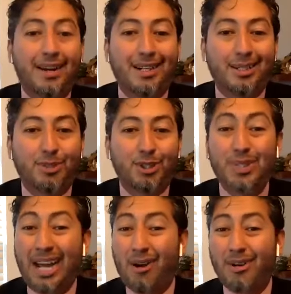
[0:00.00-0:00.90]
Um,
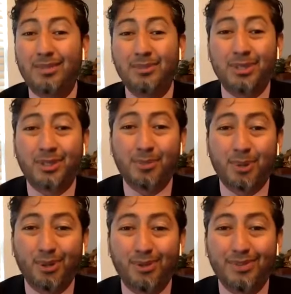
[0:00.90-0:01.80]
student outcomes are
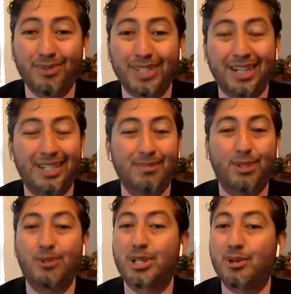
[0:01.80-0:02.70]
improved. Um,
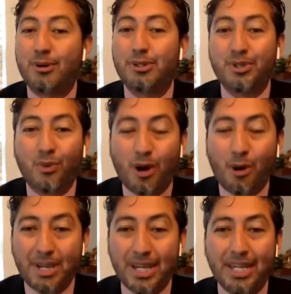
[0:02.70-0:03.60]
social emotional
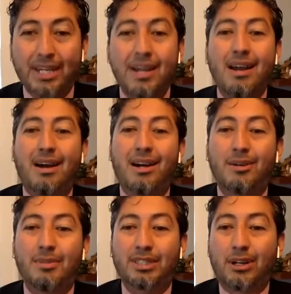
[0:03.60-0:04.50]
well-being
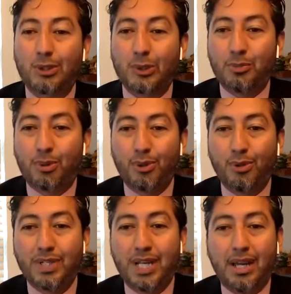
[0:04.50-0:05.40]
um, is also
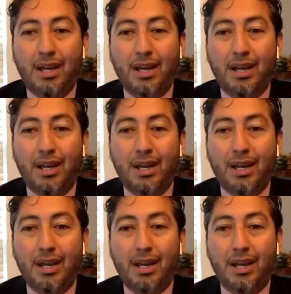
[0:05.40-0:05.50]
improved.